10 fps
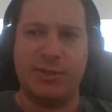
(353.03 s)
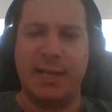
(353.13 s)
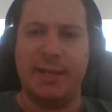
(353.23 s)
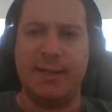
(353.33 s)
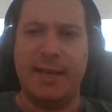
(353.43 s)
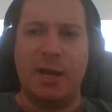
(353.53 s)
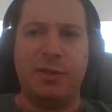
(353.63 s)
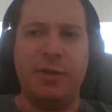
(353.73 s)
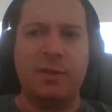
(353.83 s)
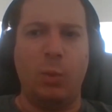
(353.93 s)
And
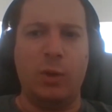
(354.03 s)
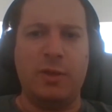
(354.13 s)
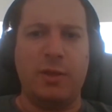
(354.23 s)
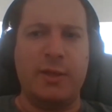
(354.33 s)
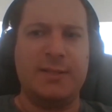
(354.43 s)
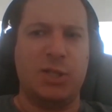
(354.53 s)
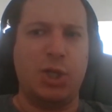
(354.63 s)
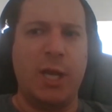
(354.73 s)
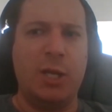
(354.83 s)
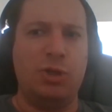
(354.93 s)
I think one of the things that
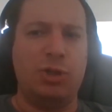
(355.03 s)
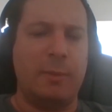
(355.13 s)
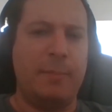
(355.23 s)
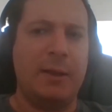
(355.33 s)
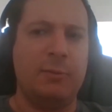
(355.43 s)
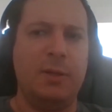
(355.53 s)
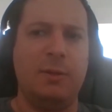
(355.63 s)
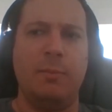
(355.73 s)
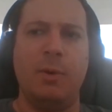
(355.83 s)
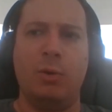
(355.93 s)
changed about me
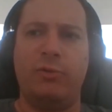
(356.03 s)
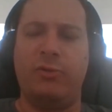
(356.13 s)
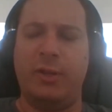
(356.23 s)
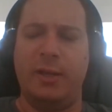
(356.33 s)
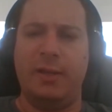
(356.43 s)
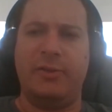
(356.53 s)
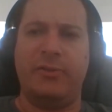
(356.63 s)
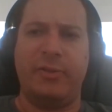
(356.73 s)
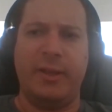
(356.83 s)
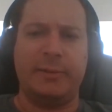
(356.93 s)
the most
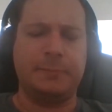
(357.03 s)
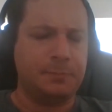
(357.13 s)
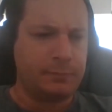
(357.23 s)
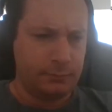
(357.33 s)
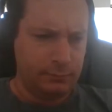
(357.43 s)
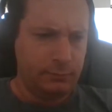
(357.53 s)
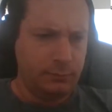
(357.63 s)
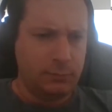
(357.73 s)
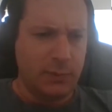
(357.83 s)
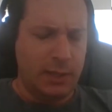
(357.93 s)
is that
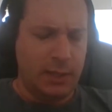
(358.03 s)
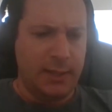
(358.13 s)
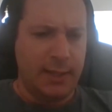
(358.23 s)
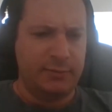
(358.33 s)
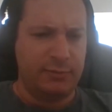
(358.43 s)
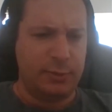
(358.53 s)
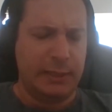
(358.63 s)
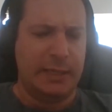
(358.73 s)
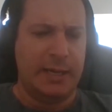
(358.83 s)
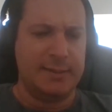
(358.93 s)
I kind of
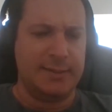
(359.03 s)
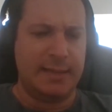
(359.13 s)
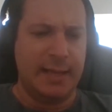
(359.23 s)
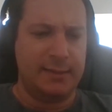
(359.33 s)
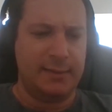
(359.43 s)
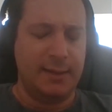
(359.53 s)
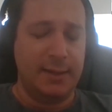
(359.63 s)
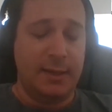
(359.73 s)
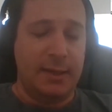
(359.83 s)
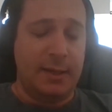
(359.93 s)
realized that
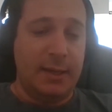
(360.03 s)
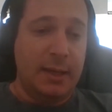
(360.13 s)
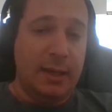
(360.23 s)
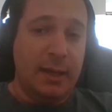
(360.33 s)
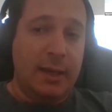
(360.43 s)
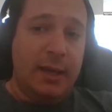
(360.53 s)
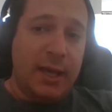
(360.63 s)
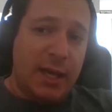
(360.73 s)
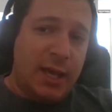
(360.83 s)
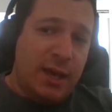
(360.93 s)

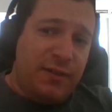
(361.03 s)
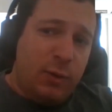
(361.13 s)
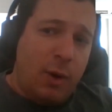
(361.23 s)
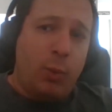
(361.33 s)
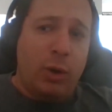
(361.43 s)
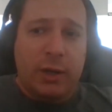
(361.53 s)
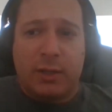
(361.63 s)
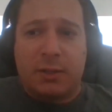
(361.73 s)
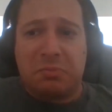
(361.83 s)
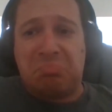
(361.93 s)
if it won't
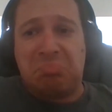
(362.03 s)
work,